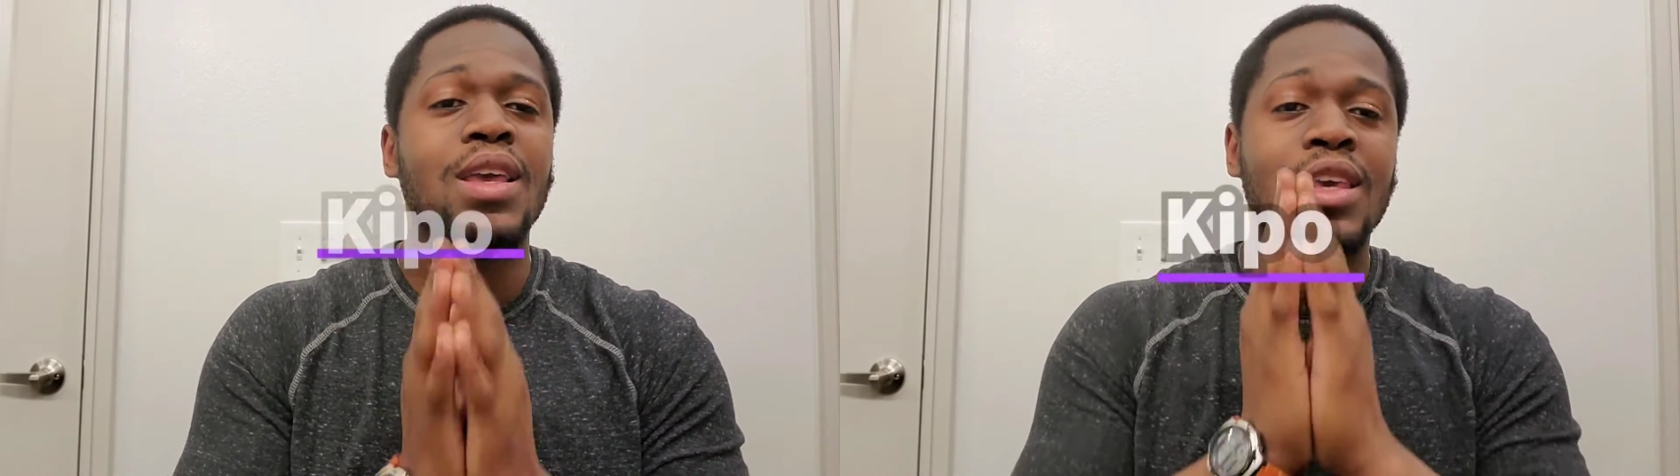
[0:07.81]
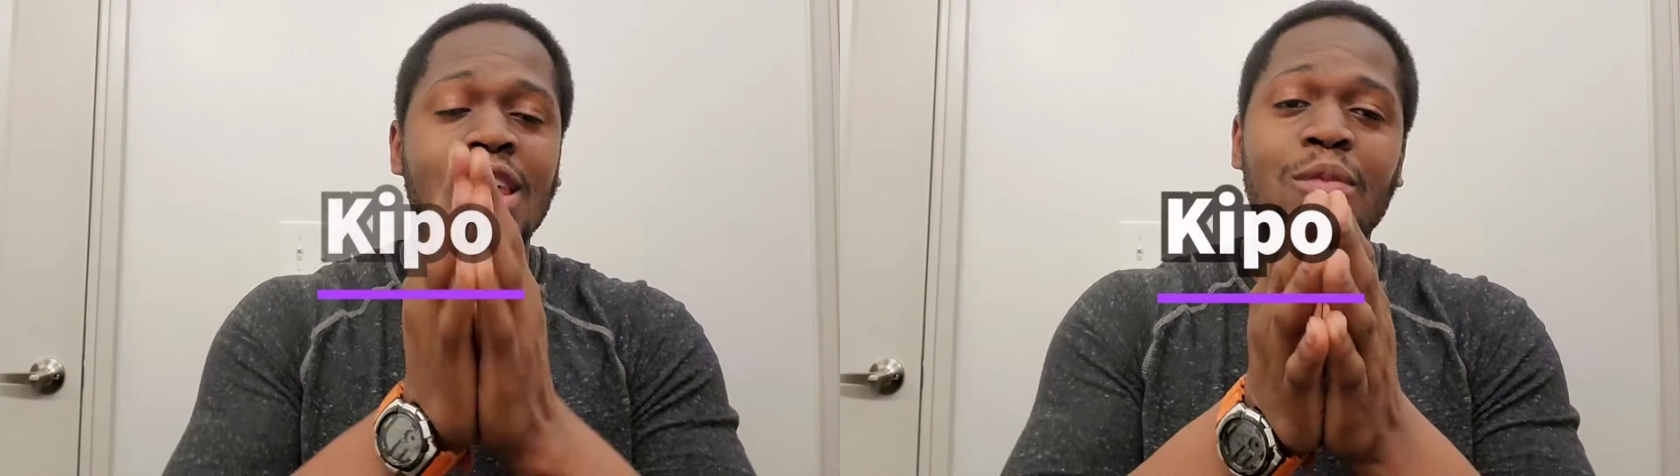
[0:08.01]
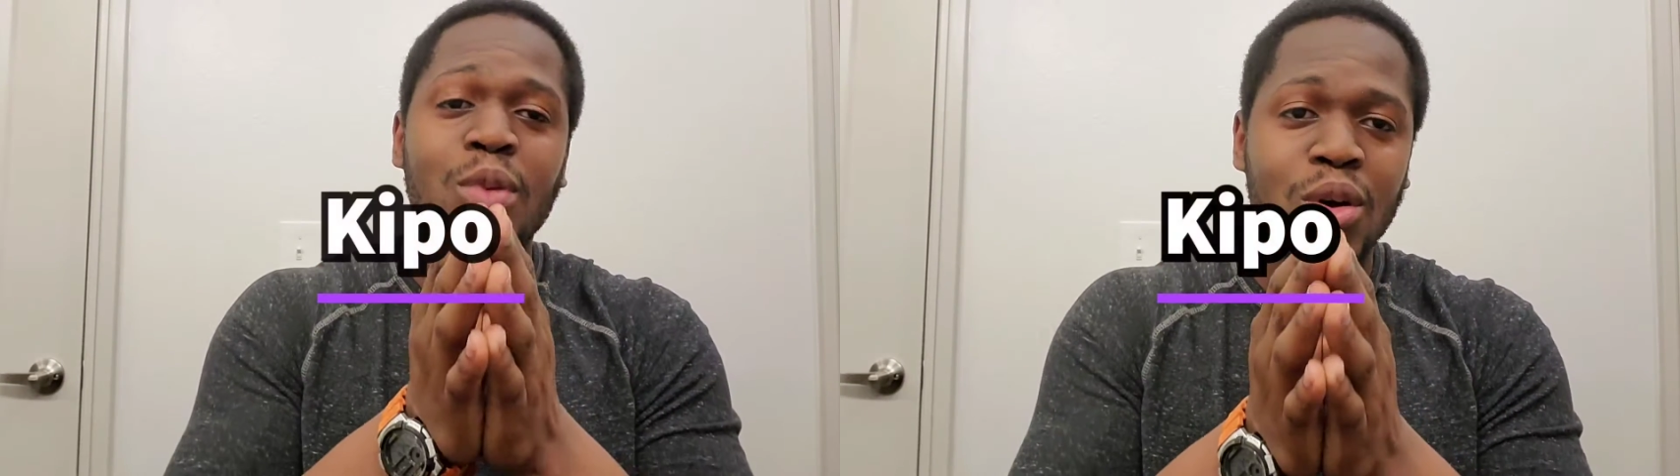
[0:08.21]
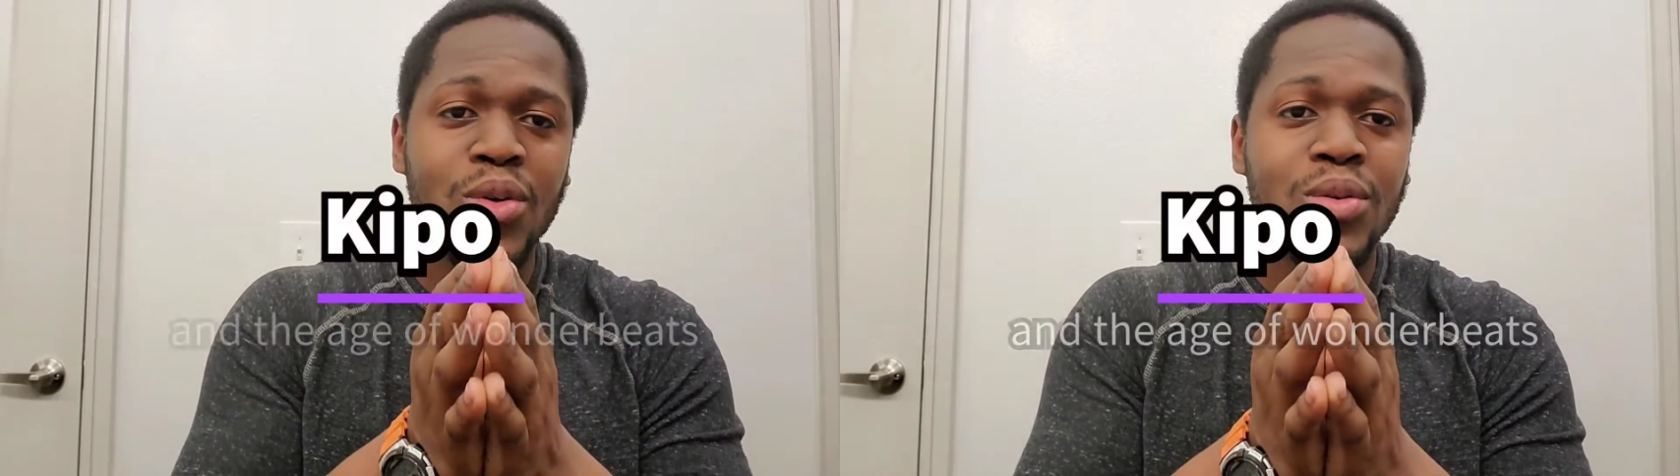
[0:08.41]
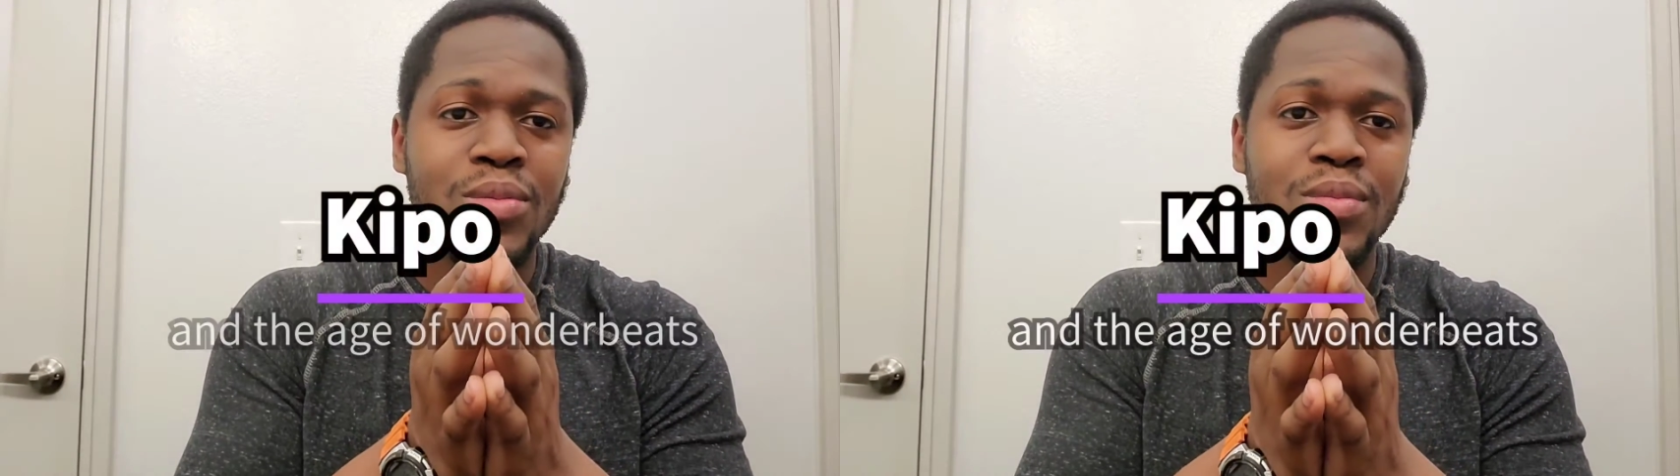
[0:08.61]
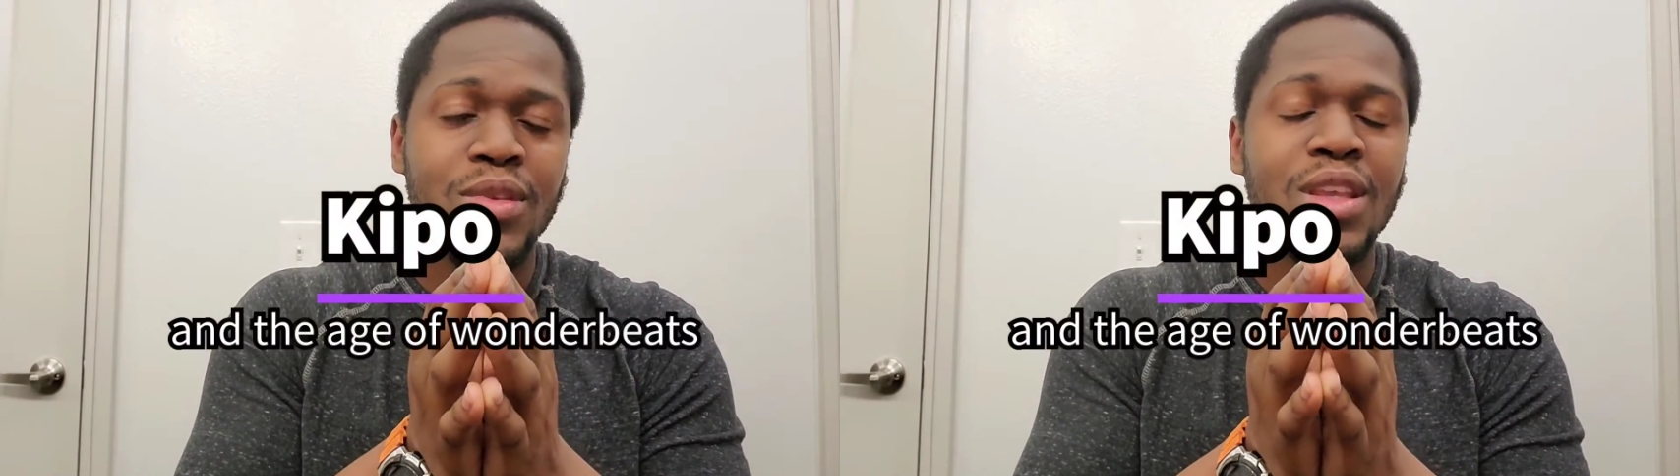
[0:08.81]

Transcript: Kipo